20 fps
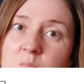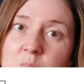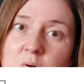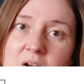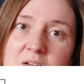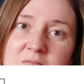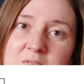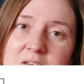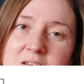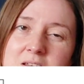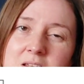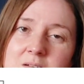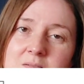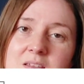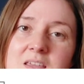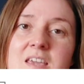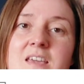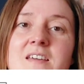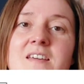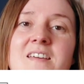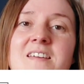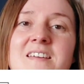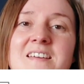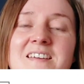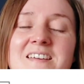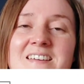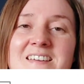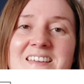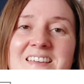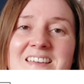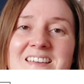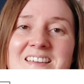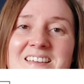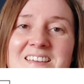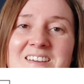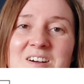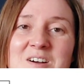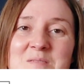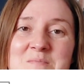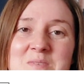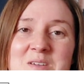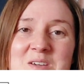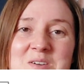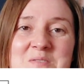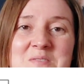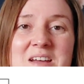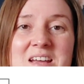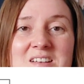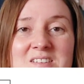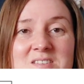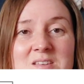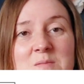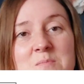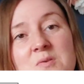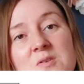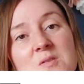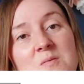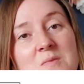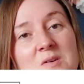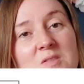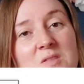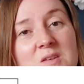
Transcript: what I've written down here can't be correct, so I'll put them